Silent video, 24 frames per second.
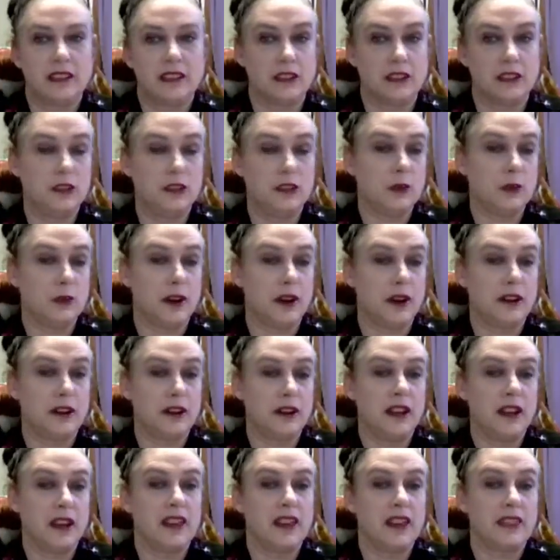than you
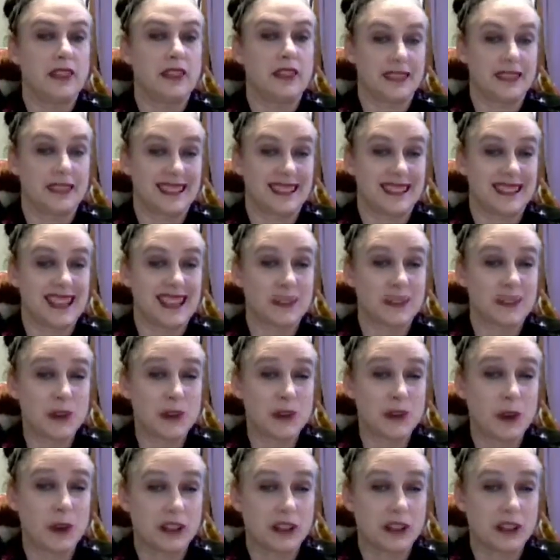are. That's not a
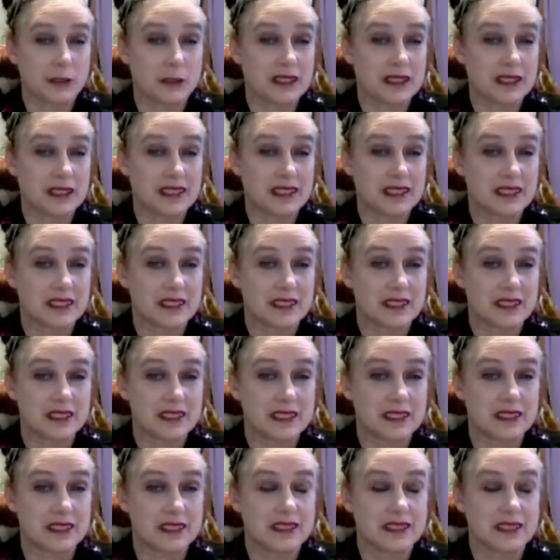requirement.
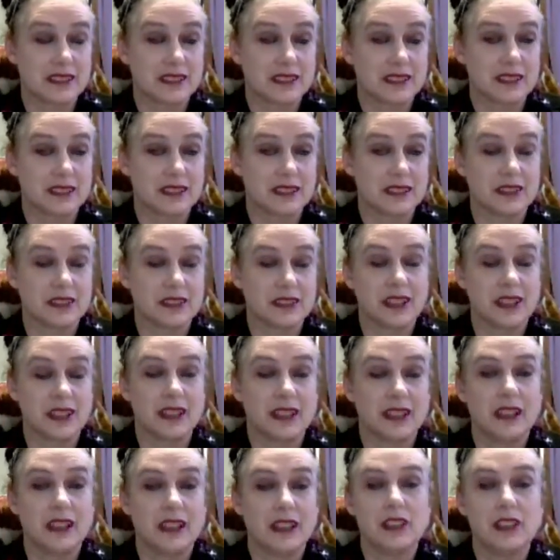
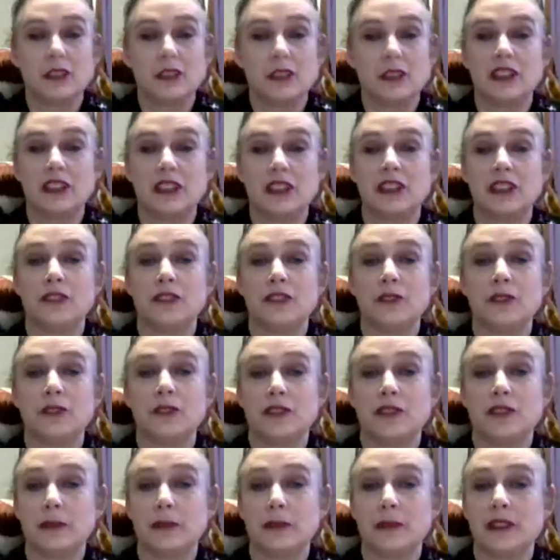Okay. You can interview
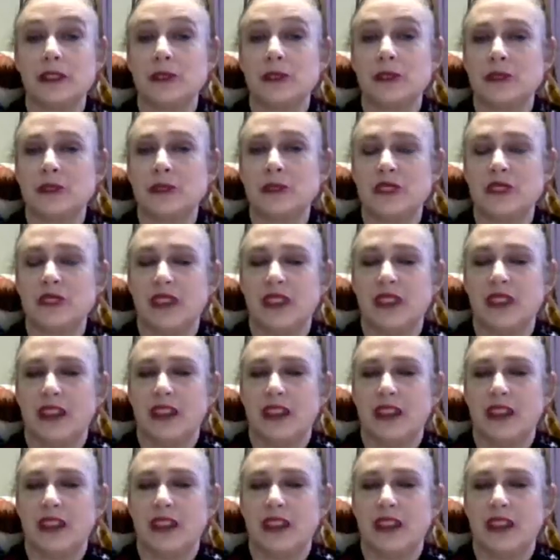somebody who's